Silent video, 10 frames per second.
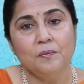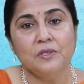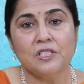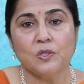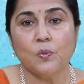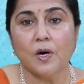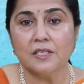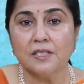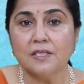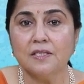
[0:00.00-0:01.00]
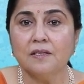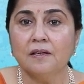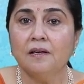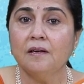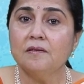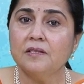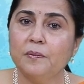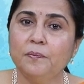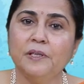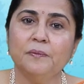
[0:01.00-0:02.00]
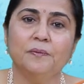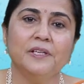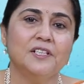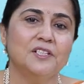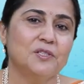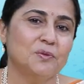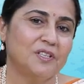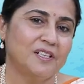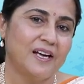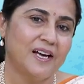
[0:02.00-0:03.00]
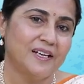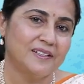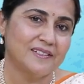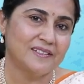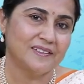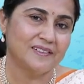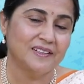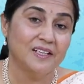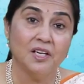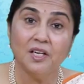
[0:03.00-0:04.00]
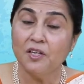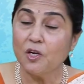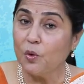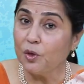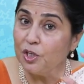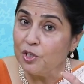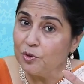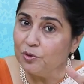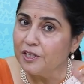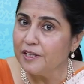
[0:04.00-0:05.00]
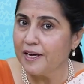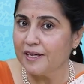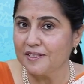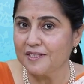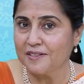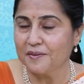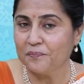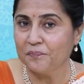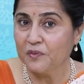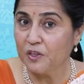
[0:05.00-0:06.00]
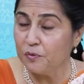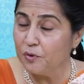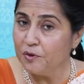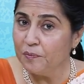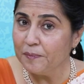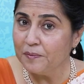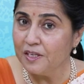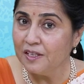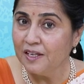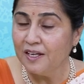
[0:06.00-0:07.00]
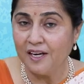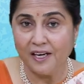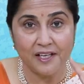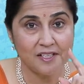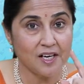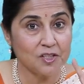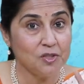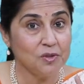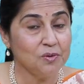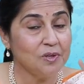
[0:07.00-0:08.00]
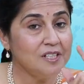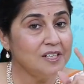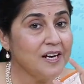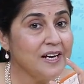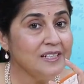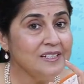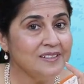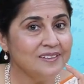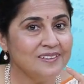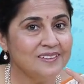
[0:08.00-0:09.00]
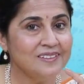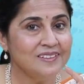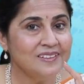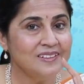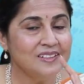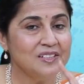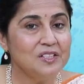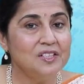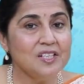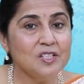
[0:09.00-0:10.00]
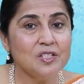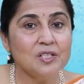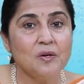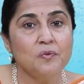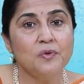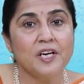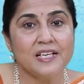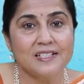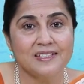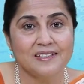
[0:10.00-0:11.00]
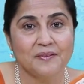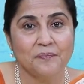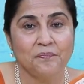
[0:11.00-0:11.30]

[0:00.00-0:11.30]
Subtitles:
Mr. Vasan's simply played into their hands. Now, into their hands. If you remember, I had asked you to underline this phrase,